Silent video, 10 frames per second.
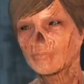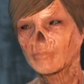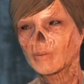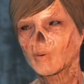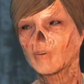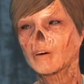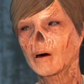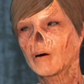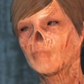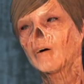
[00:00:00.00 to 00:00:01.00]
You know, if you
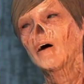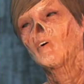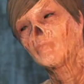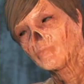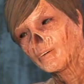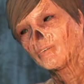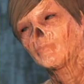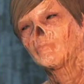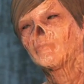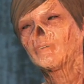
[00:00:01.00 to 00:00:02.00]
haven't already,
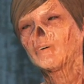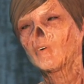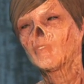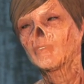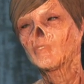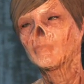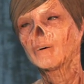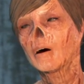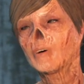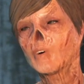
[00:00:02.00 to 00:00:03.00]
Hush you now, should check
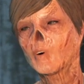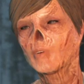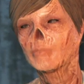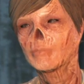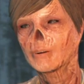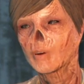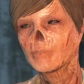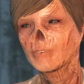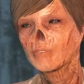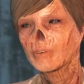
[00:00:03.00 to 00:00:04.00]
out the Hotel
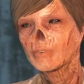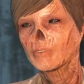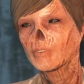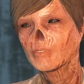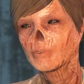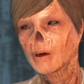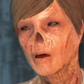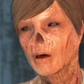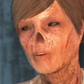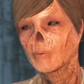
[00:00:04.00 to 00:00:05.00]
Rexford. There's
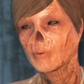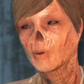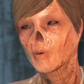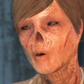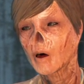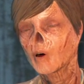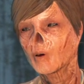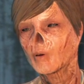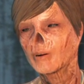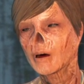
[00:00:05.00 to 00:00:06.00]
another pre-war
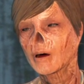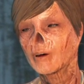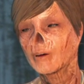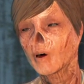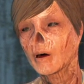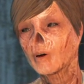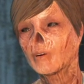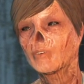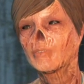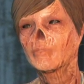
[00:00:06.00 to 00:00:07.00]
ghoul hanging close,
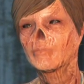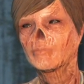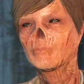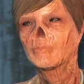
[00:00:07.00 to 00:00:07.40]
around there.